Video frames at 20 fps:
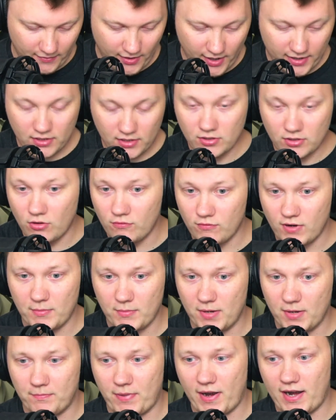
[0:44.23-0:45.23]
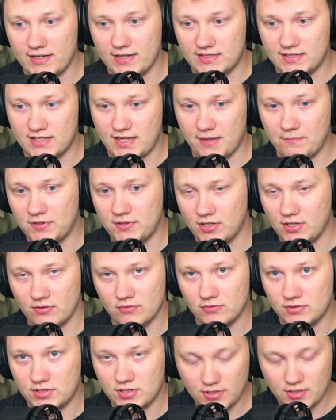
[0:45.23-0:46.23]
I don't know why my parents kept
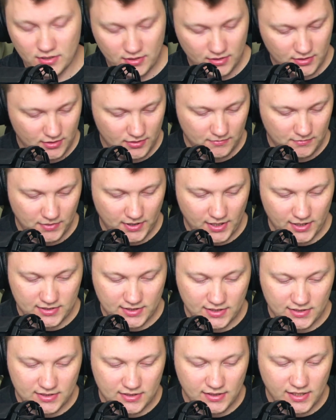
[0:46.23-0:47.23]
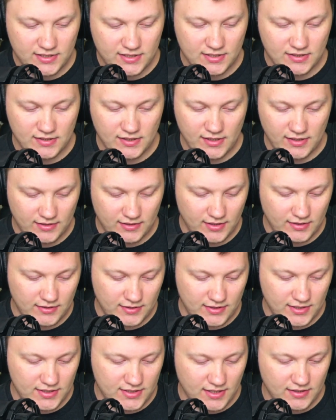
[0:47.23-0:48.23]
those, because there's literally
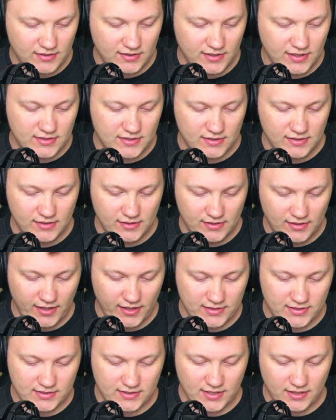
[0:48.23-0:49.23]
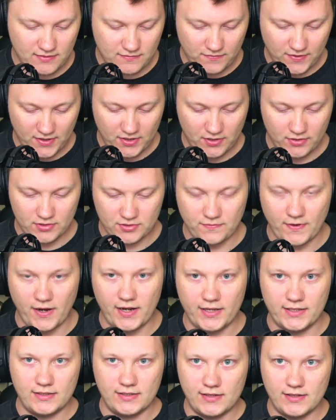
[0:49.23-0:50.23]
these are literally like stick figures
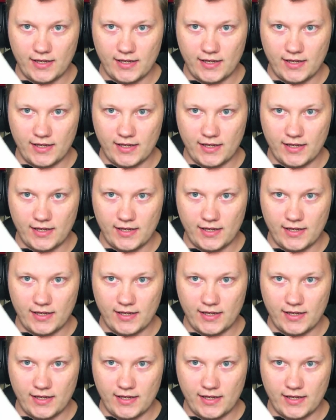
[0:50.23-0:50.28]
fighting.